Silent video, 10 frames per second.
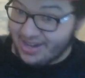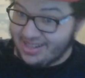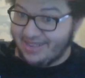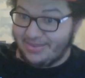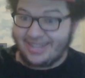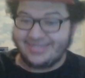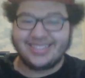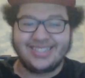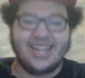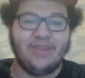there, man.
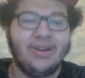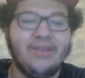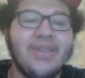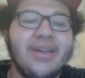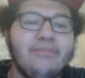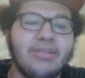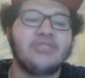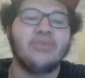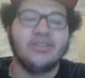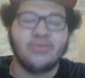Anyway, but let's
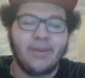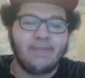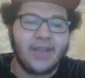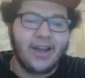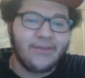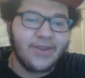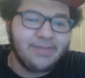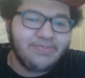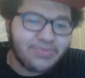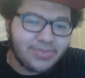read this one. I'll read
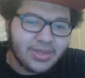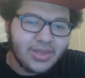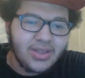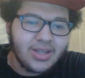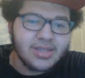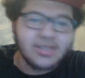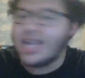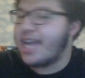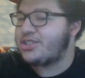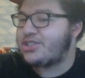it.
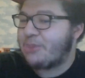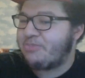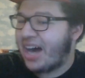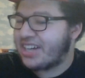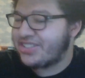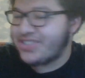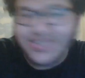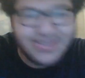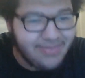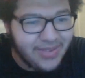Stan's
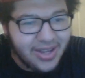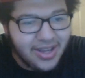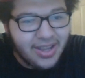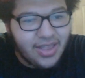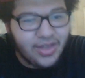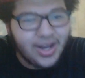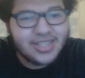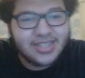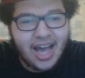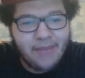Soapbox. The
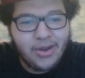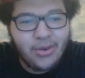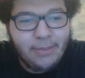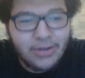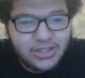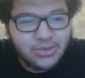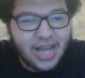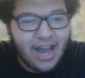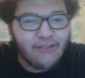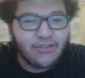next time anyone puts you
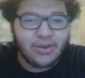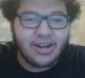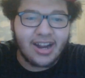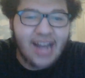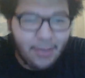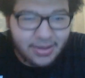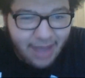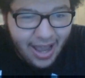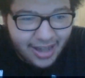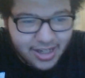down for reading a comic
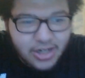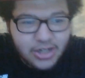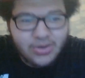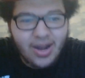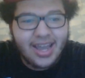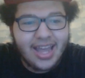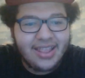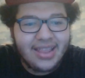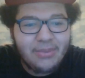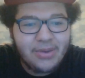man, try
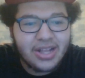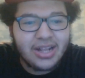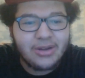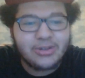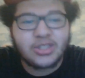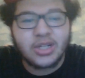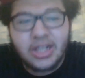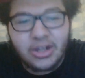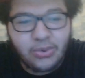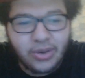hitting them with a little
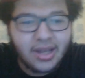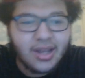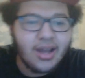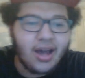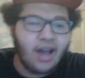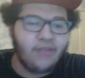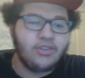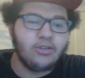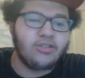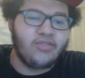soliloquy I've
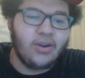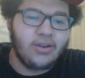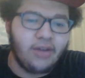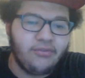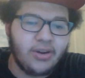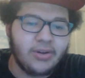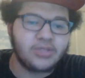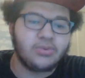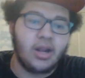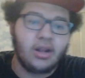used very on various
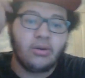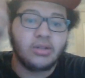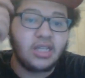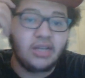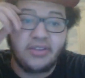radio and TV